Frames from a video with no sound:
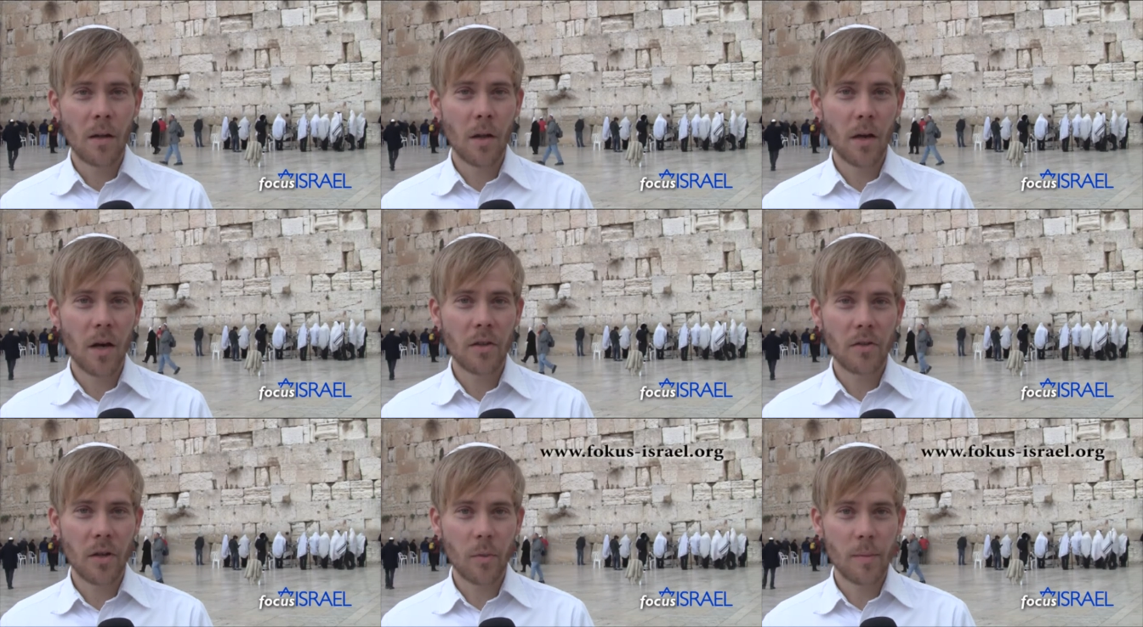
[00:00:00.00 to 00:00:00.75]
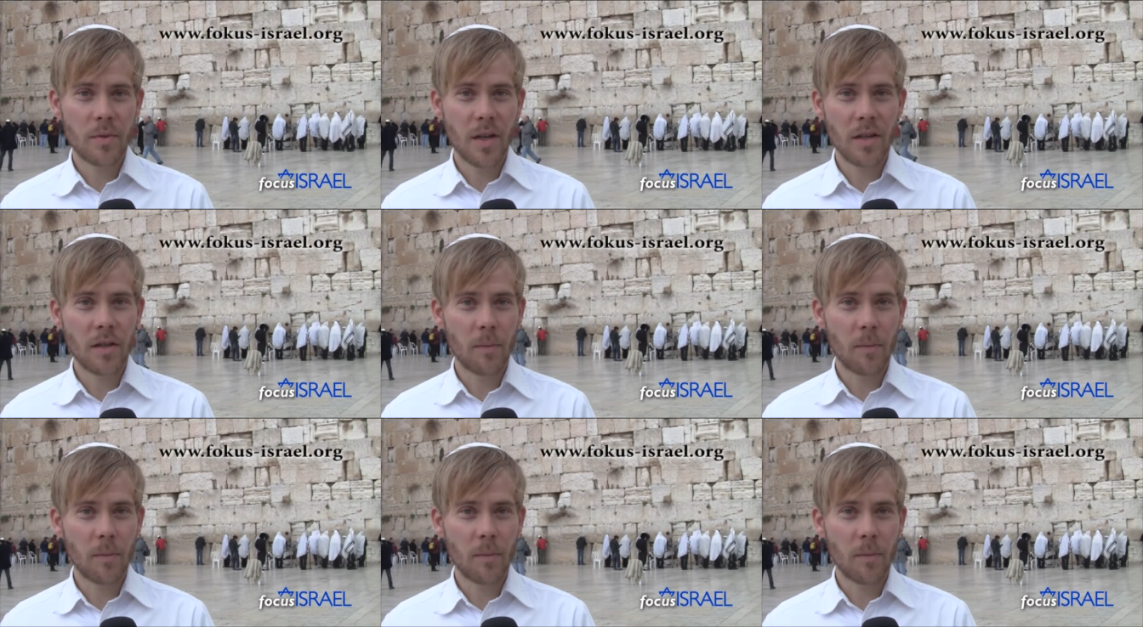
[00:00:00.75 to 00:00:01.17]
Log on to our website,